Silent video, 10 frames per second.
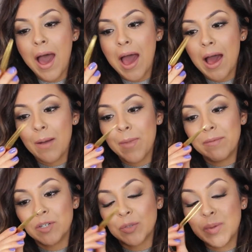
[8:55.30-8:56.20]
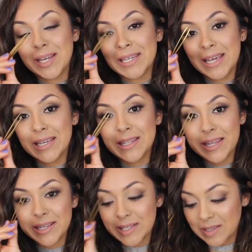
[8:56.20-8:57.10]
I've just been digging
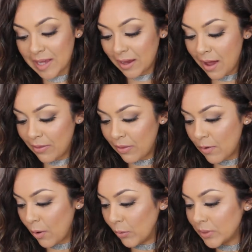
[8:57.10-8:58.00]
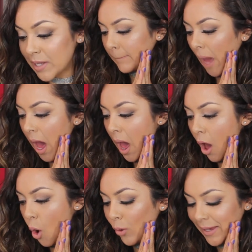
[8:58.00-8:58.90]
these since I got those.
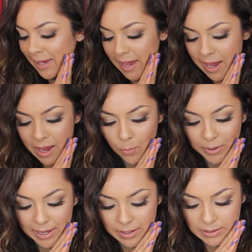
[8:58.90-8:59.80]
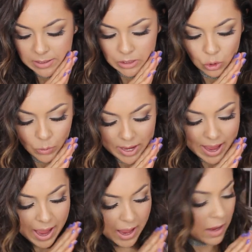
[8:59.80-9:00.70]
Okay, what else do we
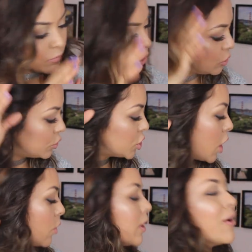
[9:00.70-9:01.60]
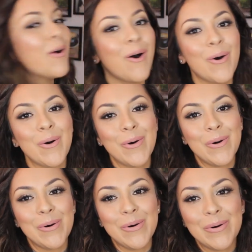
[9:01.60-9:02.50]
have to show you?
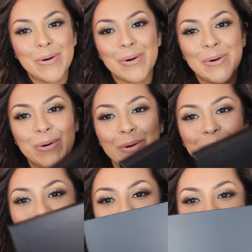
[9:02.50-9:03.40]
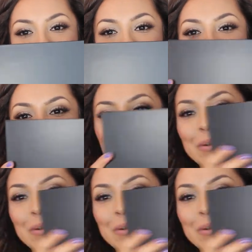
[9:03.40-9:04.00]
Oh,